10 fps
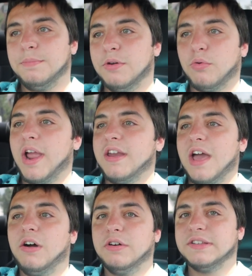But right
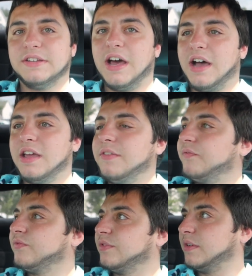now it is not.
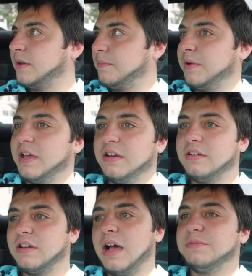
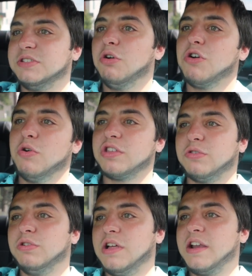But I'm still going
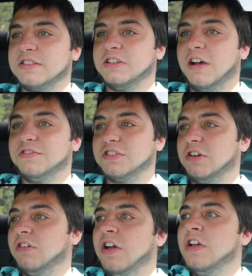through a lot of stuff,
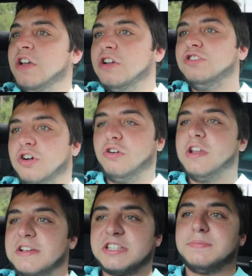so
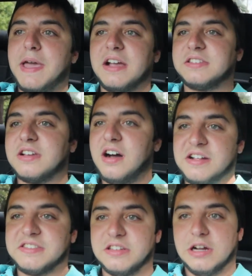don't expect
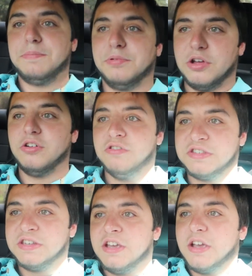constant
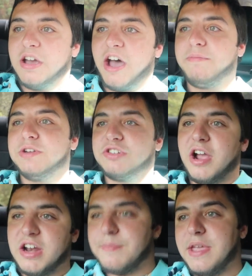uploads. I've been
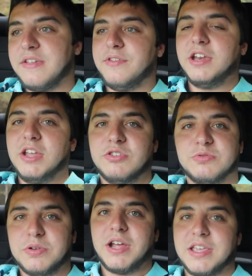trying to make
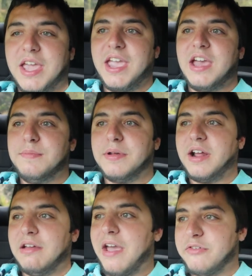videos when I can, but
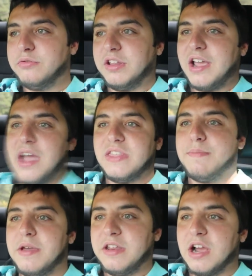I haven't really had
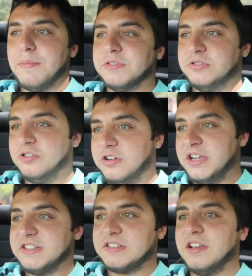that many
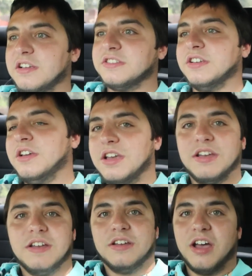opportunities because
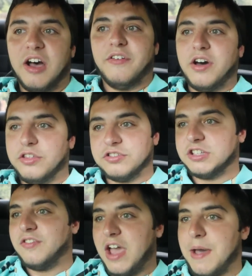of other
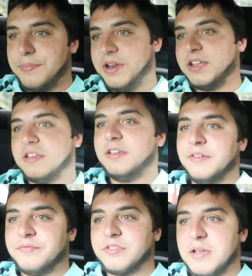stuff
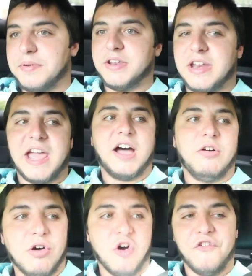happening. But
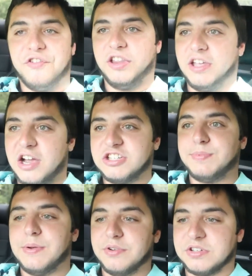now, hopefully, I
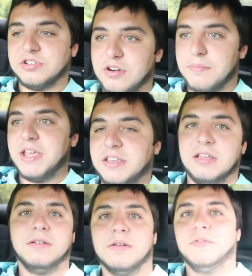should be able to start making
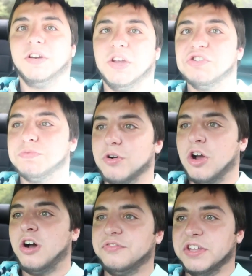videos
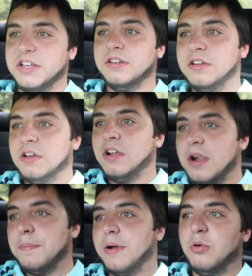more
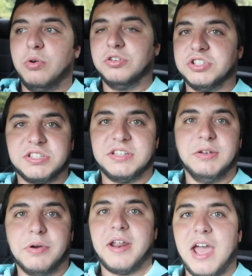often, but we'll just
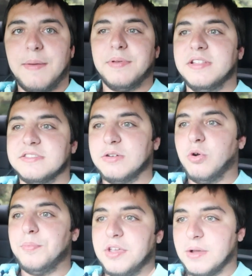see what happens and
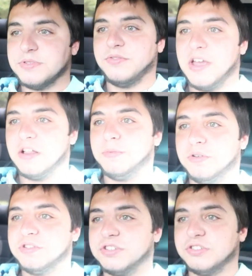what becomes
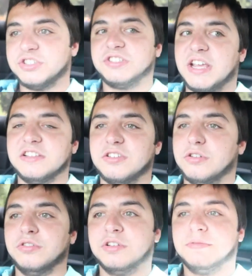available, so just stay
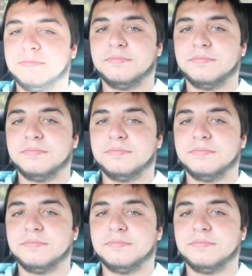tuned.